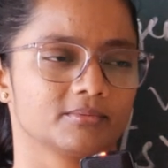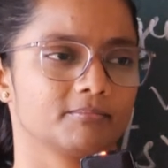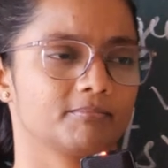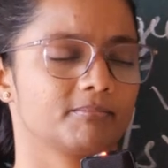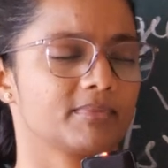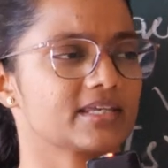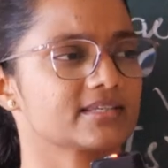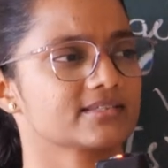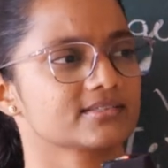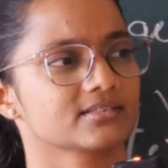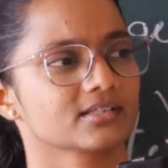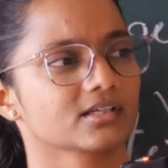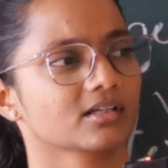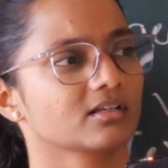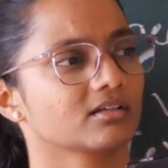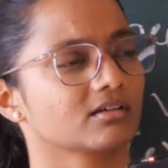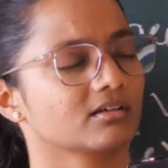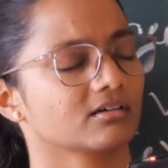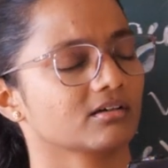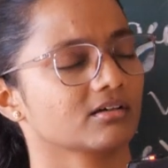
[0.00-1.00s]

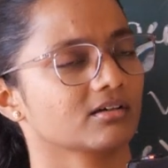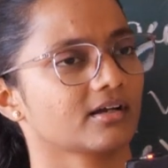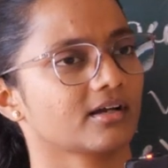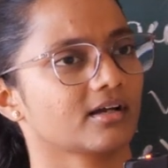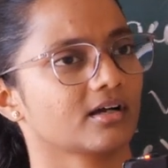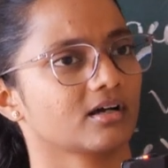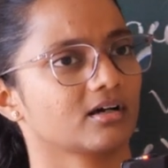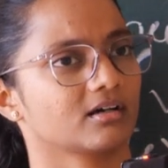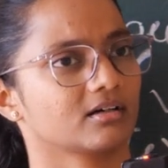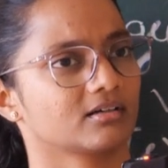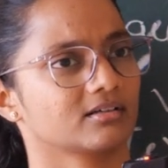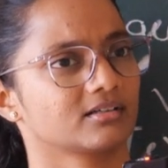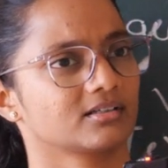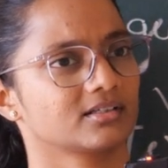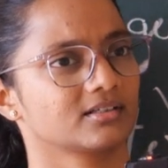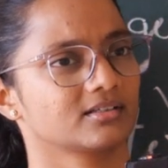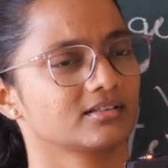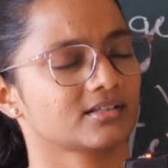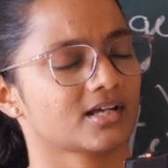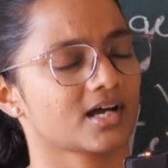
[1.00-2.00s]
Basic
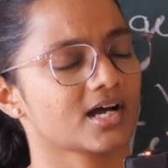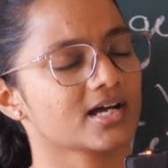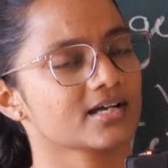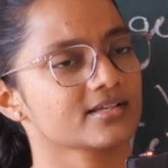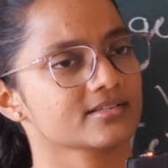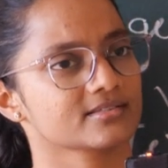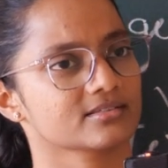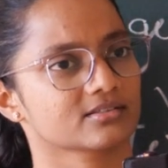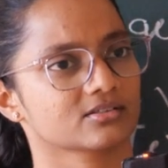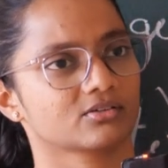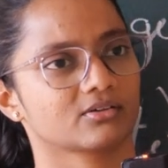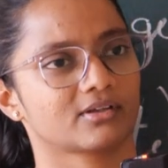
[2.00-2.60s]
task